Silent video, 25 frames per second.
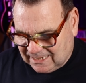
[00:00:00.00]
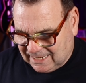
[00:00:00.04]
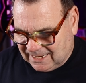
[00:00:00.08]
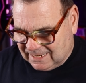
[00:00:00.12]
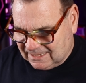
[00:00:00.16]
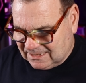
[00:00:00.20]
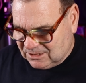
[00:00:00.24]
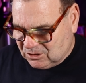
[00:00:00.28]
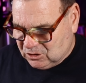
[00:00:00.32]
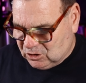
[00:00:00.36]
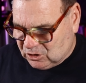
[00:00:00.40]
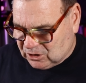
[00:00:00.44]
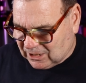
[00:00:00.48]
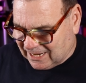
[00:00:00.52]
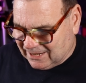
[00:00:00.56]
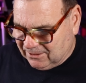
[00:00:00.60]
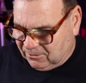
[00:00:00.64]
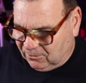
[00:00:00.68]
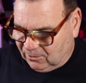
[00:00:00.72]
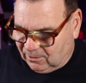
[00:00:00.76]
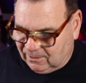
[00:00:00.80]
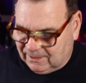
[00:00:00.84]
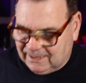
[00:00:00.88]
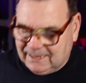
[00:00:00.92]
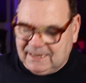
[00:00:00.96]
They are
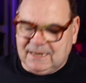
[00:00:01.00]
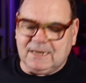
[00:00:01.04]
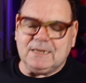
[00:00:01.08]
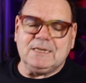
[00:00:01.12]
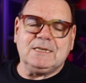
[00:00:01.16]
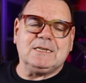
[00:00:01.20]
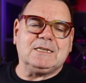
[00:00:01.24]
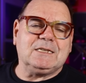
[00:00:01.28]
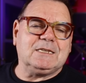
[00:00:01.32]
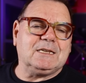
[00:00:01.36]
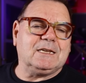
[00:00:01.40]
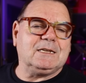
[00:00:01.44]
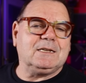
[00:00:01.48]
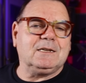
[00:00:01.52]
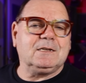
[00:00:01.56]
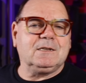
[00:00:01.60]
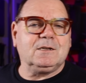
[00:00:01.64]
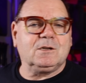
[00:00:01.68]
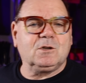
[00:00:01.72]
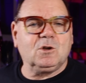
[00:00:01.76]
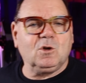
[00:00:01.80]
generally considered a